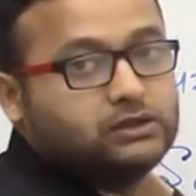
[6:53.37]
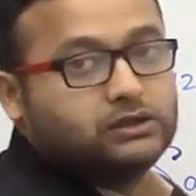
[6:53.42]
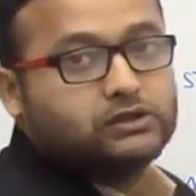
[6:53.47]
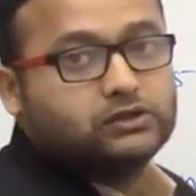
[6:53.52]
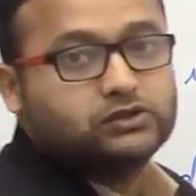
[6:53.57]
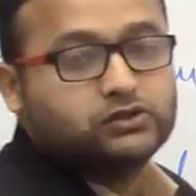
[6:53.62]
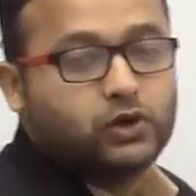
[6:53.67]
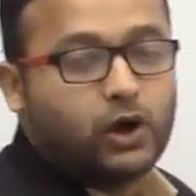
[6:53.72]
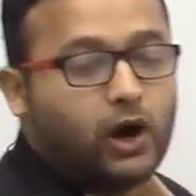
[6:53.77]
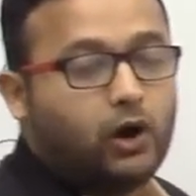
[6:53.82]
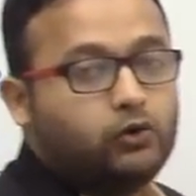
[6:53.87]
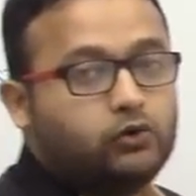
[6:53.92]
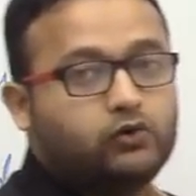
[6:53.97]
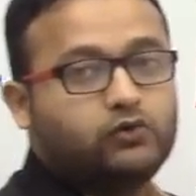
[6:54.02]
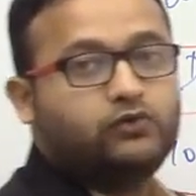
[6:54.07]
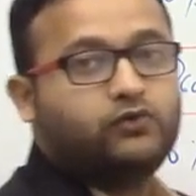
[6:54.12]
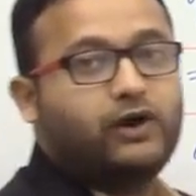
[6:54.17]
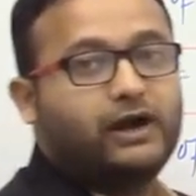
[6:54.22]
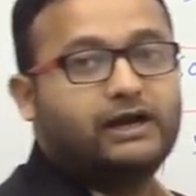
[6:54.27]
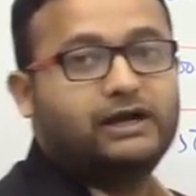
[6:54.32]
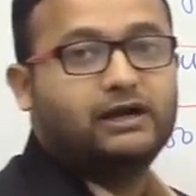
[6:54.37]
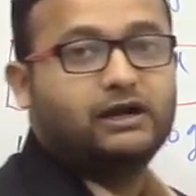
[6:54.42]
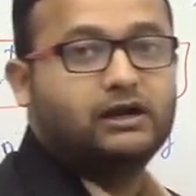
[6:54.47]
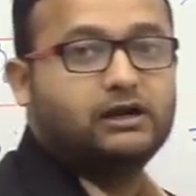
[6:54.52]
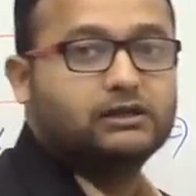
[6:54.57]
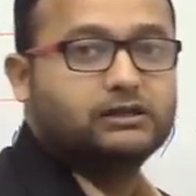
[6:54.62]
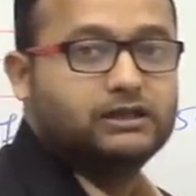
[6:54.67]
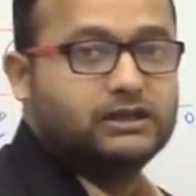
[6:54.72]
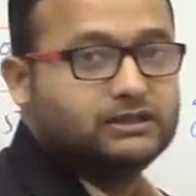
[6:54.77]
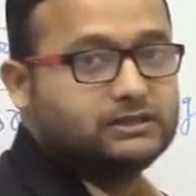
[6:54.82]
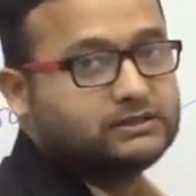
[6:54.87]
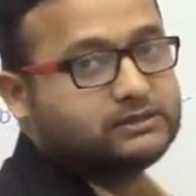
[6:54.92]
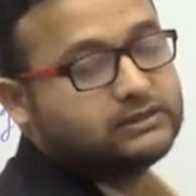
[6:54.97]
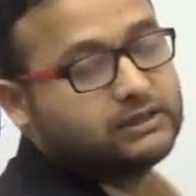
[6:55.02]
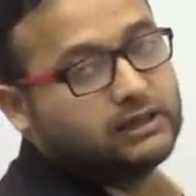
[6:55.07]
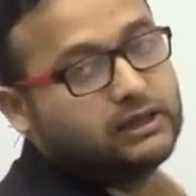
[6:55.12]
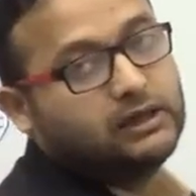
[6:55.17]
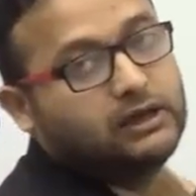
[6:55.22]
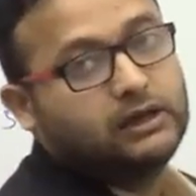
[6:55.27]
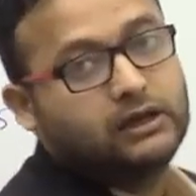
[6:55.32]
So how to find this
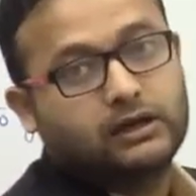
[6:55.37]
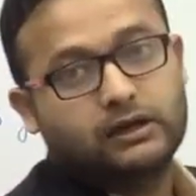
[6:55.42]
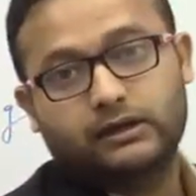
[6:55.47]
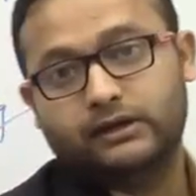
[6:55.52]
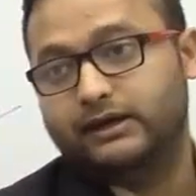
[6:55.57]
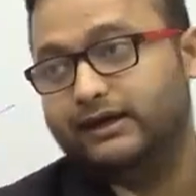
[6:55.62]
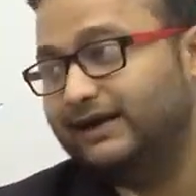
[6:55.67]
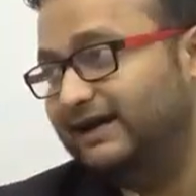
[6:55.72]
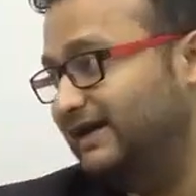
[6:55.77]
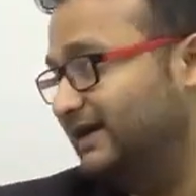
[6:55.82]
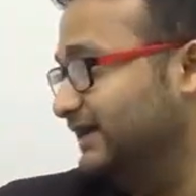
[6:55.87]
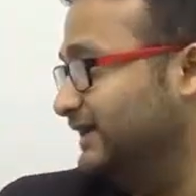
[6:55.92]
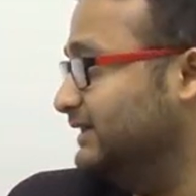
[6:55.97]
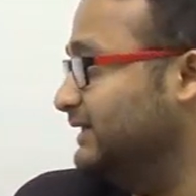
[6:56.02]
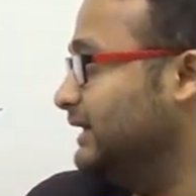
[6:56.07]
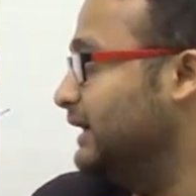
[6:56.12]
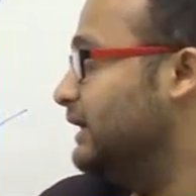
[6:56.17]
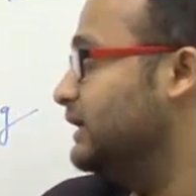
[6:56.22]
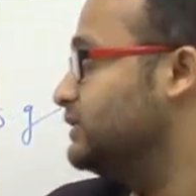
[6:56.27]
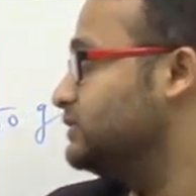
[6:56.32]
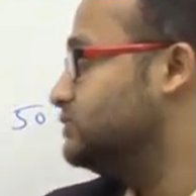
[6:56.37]
grading?